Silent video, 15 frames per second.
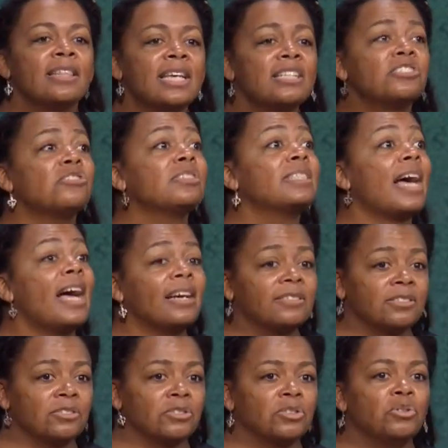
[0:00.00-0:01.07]
These are
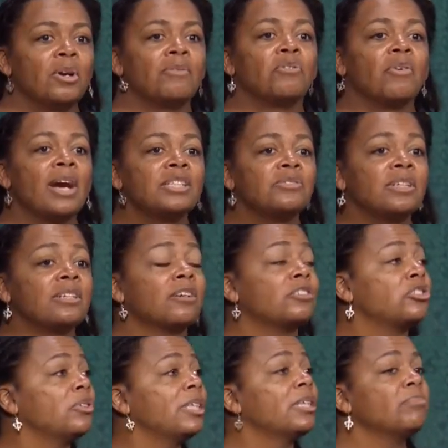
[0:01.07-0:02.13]
doctors who have graduated and
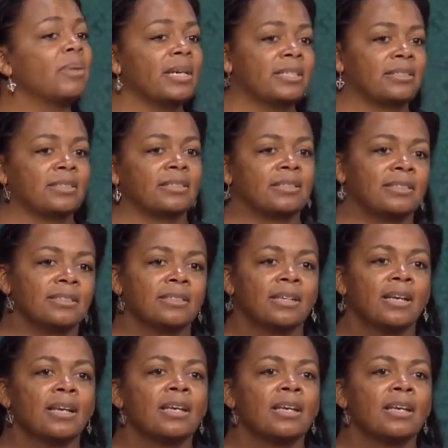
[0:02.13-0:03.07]
are treating patients.